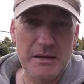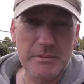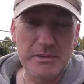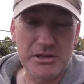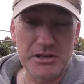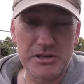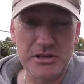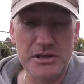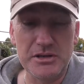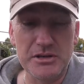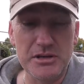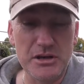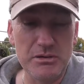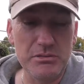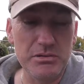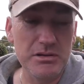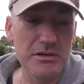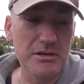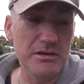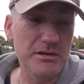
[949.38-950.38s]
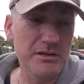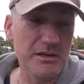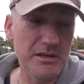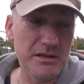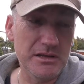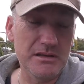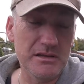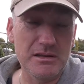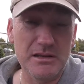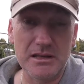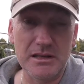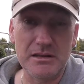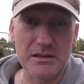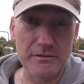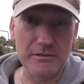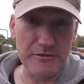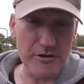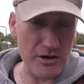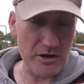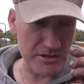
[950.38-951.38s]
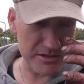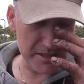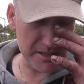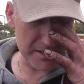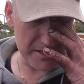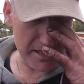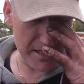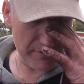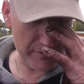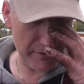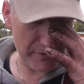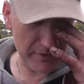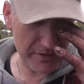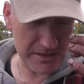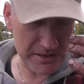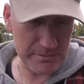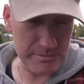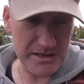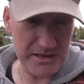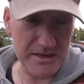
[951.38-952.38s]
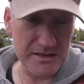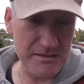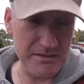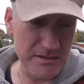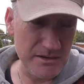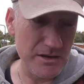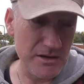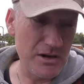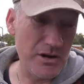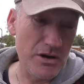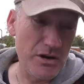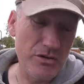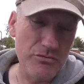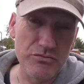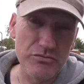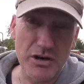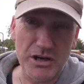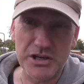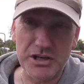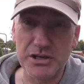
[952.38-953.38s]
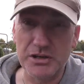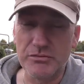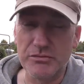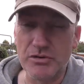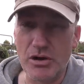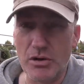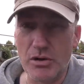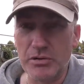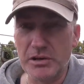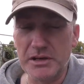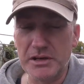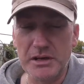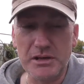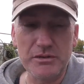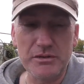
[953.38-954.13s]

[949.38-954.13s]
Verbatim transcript: because I know the, the, the foxes and everything could be rocking and rolling.